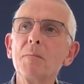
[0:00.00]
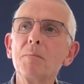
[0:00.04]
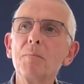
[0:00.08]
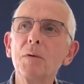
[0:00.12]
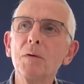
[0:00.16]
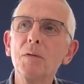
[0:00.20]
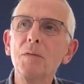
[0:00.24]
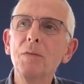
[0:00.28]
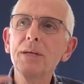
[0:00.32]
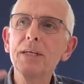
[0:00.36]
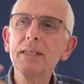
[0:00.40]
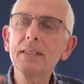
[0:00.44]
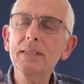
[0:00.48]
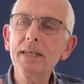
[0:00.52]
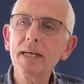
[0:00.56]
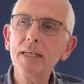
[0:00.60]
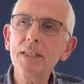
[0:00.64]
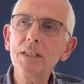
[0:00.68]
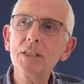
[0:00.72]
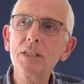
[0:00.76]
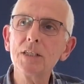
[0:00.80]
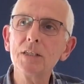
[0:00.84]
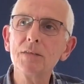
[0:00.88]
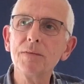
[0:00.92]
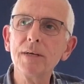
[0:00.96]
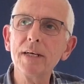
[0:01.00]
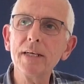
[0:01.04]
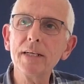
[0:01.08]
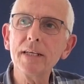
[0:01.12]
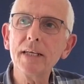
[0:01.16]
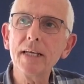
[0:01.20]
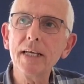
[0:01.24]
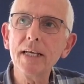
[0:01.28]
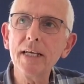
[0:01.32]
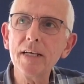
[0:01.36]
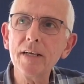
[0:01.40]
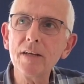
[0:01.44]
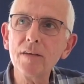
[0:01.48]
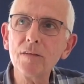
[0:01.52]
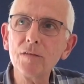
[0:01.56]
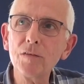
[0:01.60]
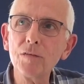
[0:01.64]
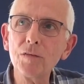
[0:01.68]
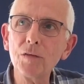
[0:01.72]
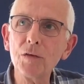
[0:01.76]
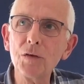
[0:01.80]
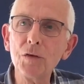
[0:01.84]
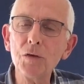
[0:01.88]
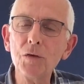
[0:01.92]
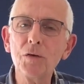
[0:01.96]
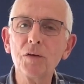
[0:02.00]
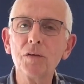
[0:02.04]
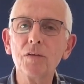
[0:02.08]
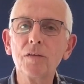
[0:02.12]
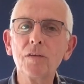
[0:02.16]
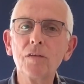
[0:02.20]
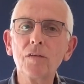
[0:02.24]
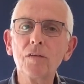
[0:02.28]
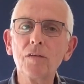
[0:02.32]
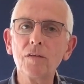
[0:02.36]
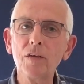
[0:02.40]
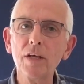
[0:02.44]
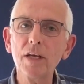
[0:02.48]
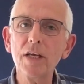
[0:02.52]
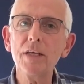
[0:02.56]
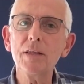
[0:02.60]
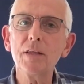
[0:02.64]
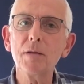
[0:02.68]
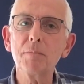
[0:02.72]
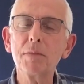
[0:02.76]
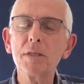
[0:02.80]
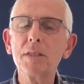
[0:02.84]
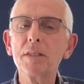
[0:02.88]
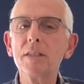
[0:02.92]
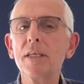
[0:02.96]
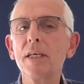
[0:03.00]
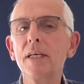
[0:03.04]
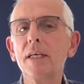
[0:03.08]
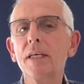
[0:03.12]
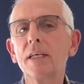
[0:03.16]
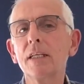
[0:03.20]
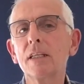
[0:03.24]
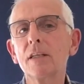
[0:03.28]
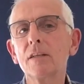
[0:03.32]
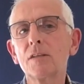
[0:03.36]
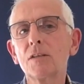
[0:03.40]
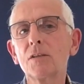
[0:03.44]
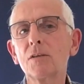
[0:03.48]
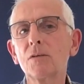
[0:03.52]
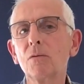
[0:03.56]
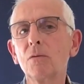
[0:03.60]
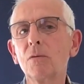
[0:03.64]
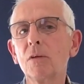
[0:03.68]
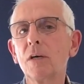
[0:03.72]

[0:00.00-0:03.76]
But the intention of it is that you can see the particular tool